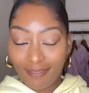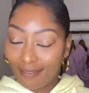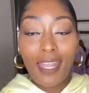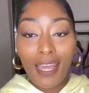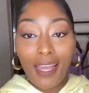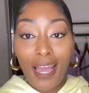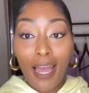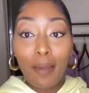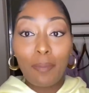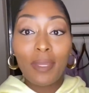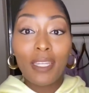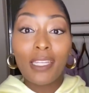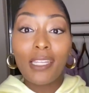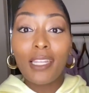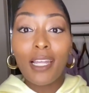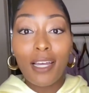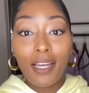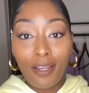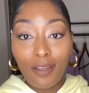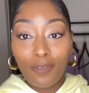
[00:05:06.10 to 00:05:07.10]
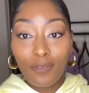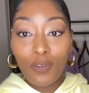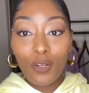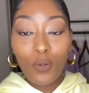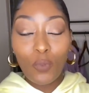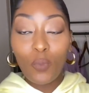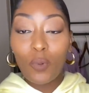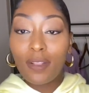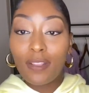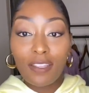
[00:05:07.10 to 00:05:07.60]
I'm in love
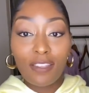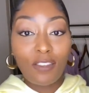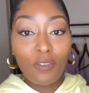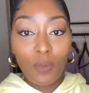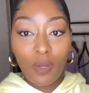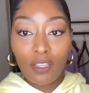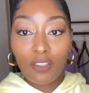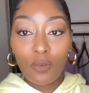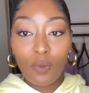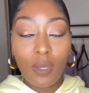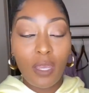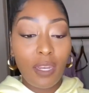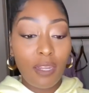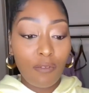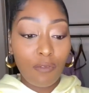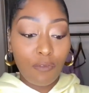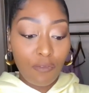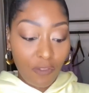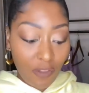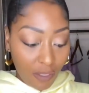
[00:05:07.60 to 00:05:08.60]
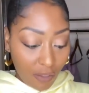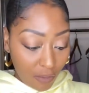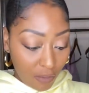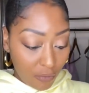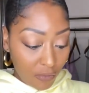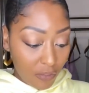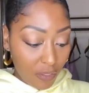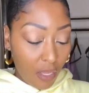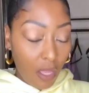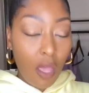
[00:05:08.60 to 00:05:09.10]
with this sweatsuit and it
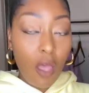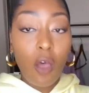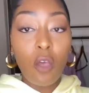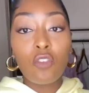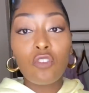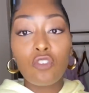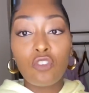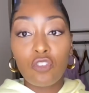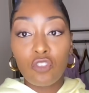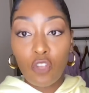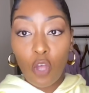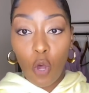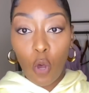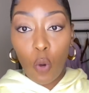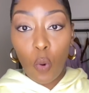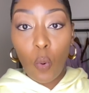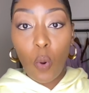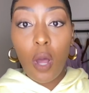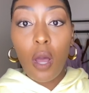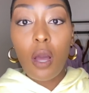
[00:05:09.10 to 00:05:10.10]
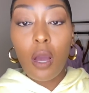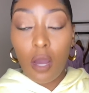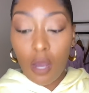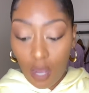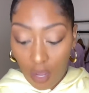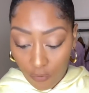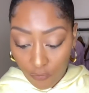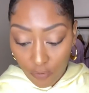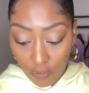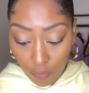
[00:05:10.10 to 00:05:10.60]
feels so
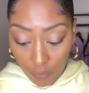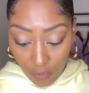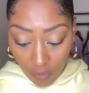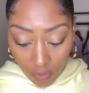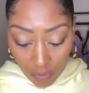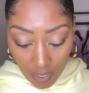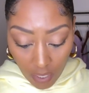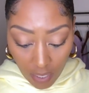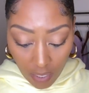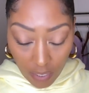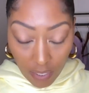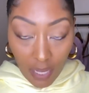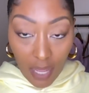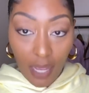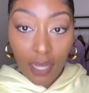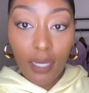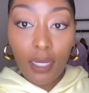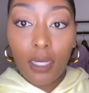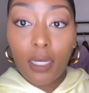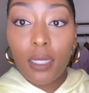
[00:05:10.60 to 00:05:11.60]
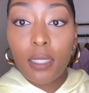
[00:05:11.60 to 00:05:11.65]
comfortable. Like